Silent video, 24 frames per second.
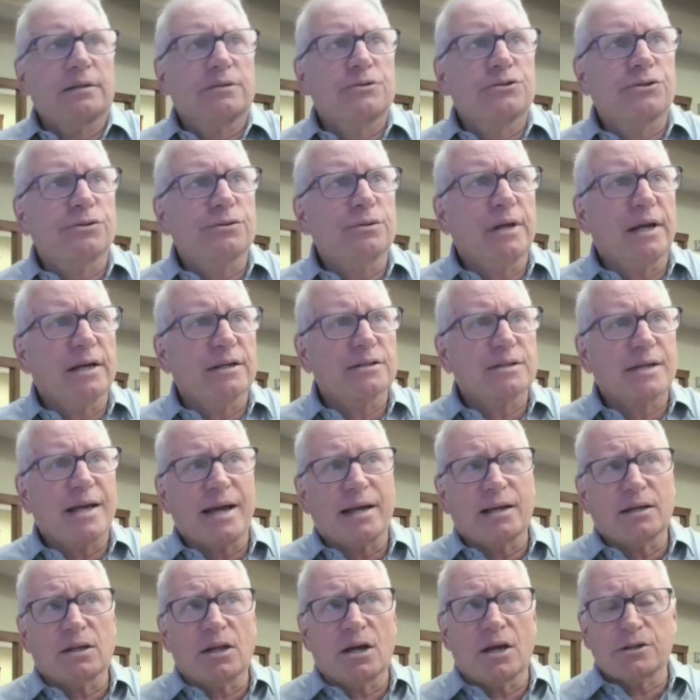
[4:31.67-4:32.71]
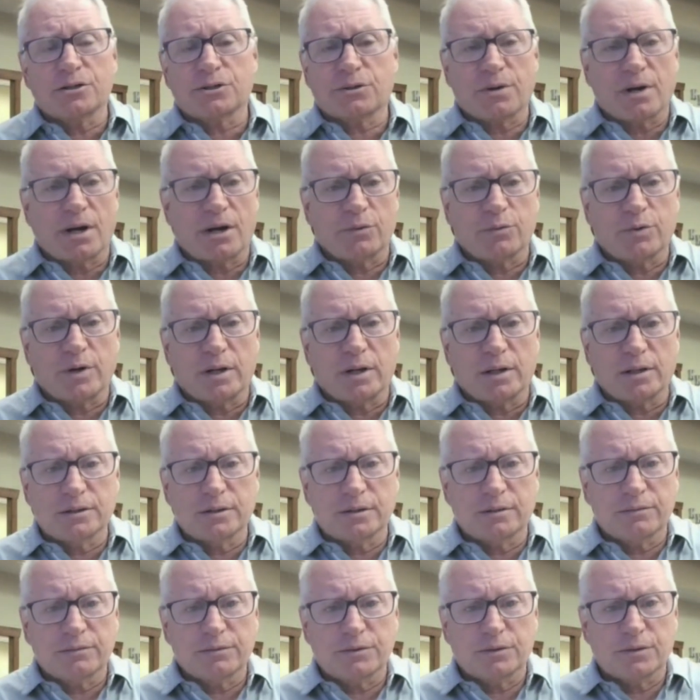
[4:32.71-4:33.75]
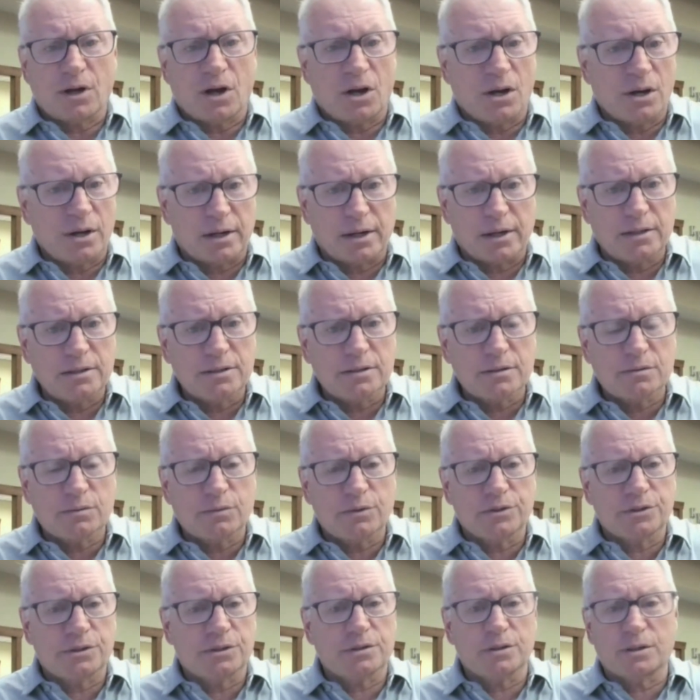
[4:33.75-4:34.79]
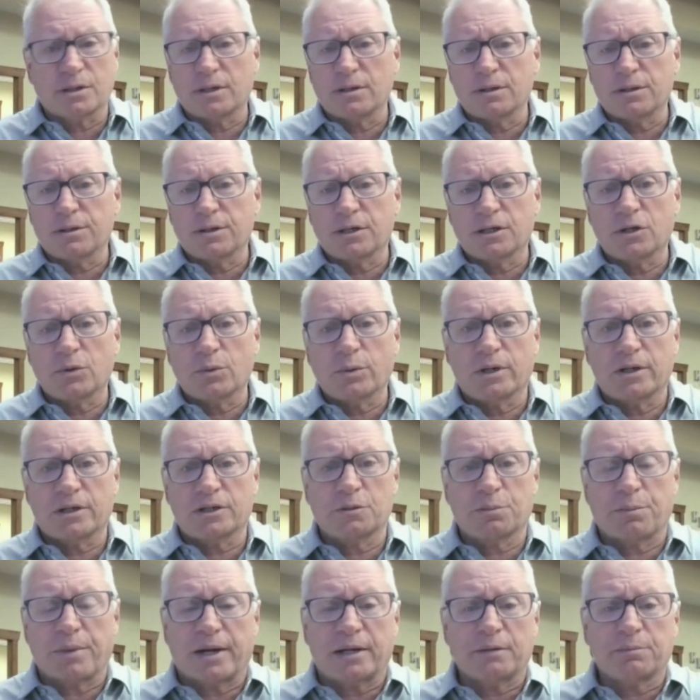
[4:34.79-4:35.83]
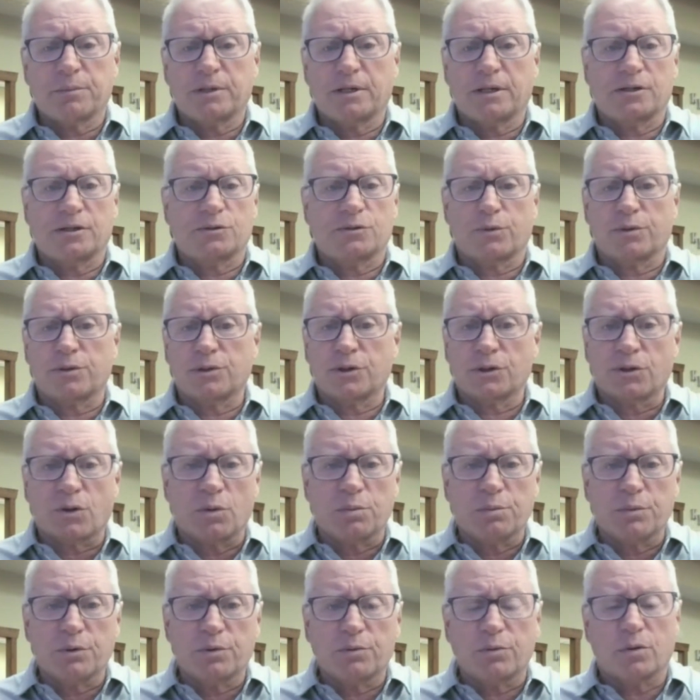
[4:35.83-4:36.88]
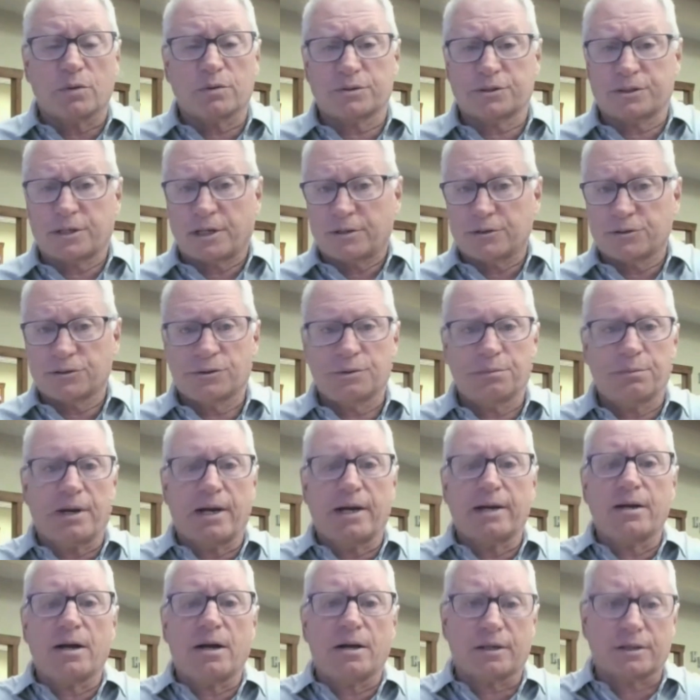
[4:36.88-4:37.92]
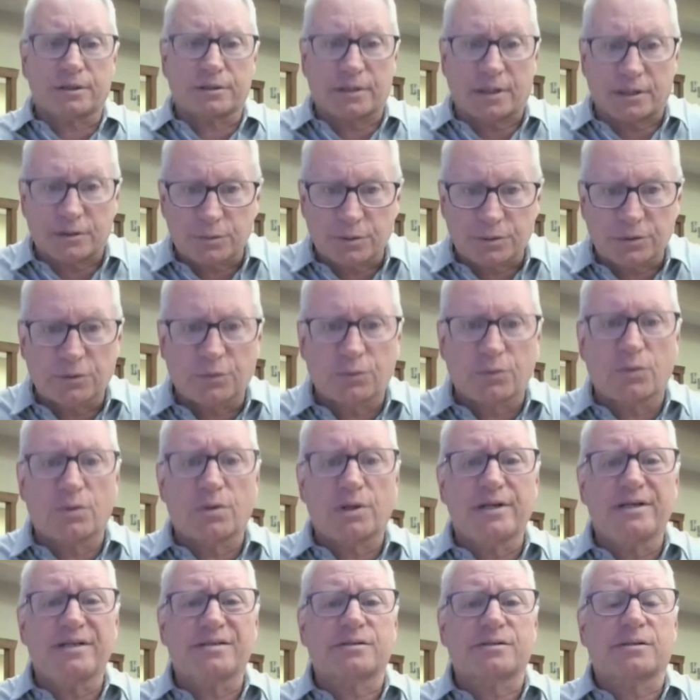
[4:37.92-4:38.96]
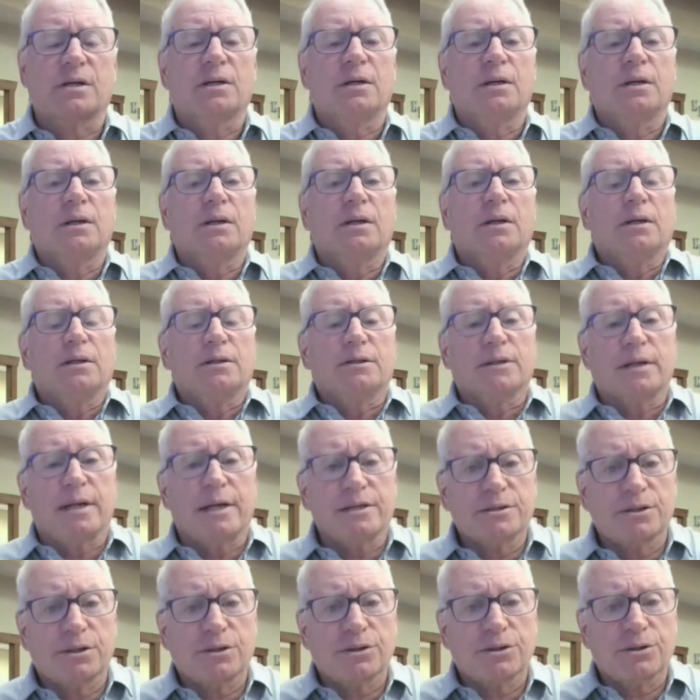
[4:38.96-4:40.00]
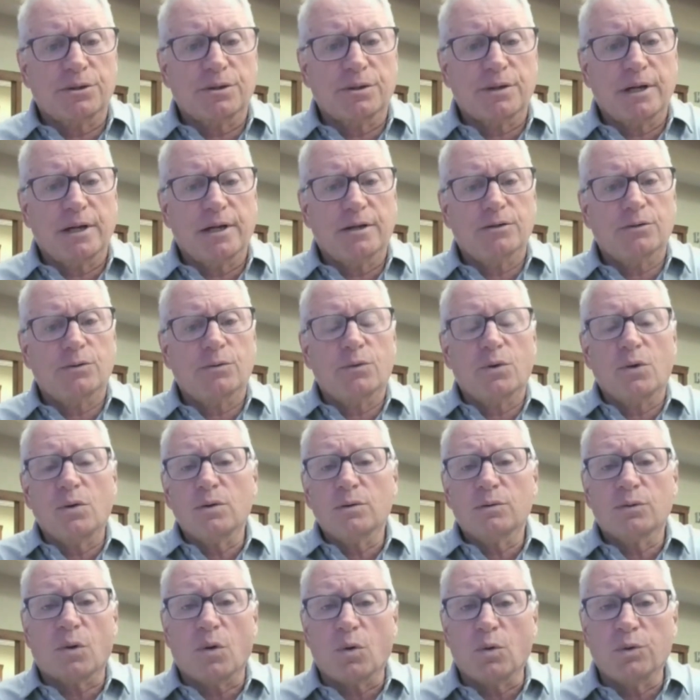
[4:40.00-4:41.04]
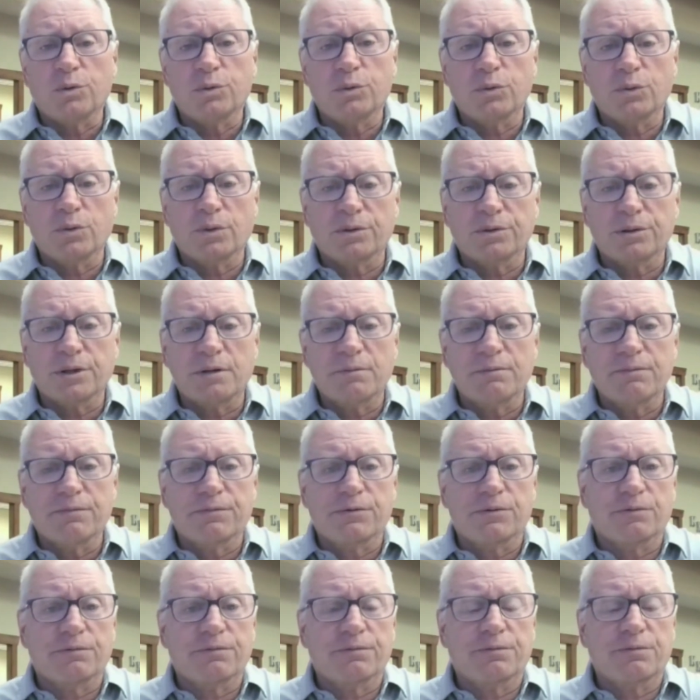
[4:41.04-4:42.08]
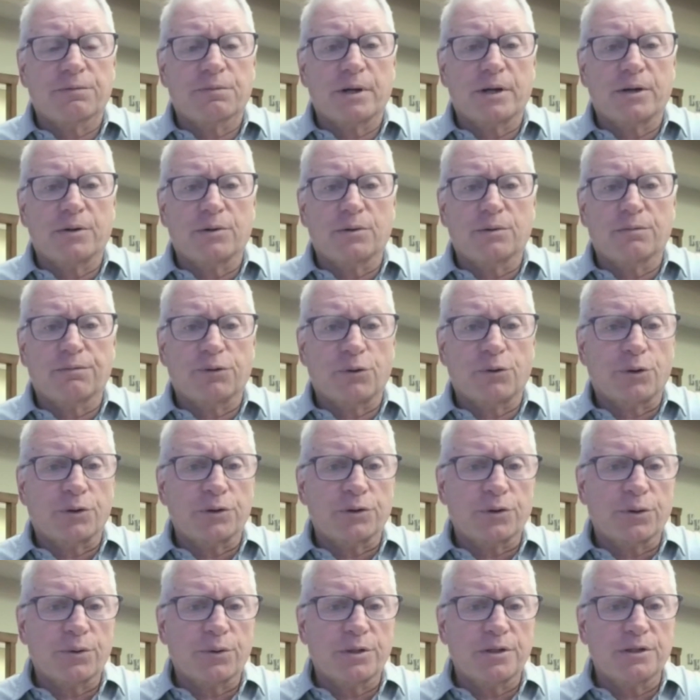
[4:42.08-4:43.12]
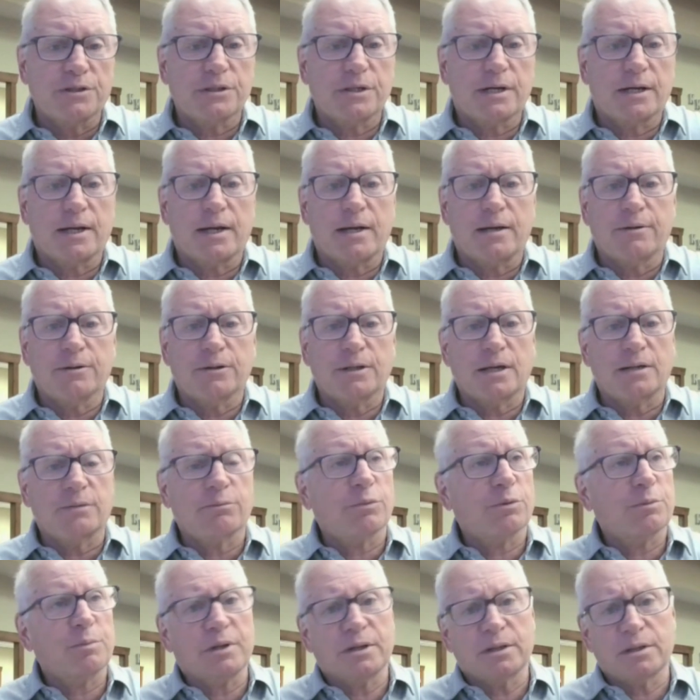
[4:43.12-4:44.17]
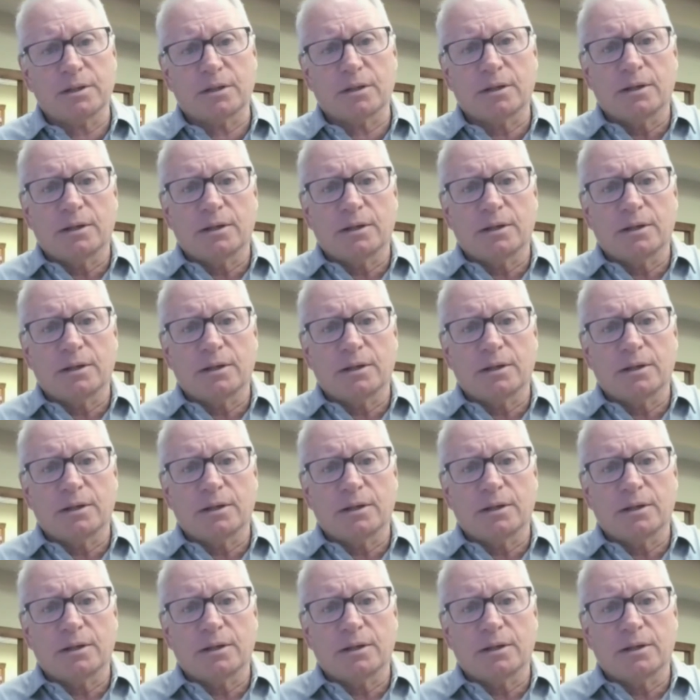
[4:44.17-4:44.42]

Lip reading: June has not lost ground relative to August, which is another thing you would expect because we're in the Goldman roll. Sell June by August. That's what the roll is. Right. Today's the third day of the roll. Old rule of thumb for my old floor cronies and I, that would be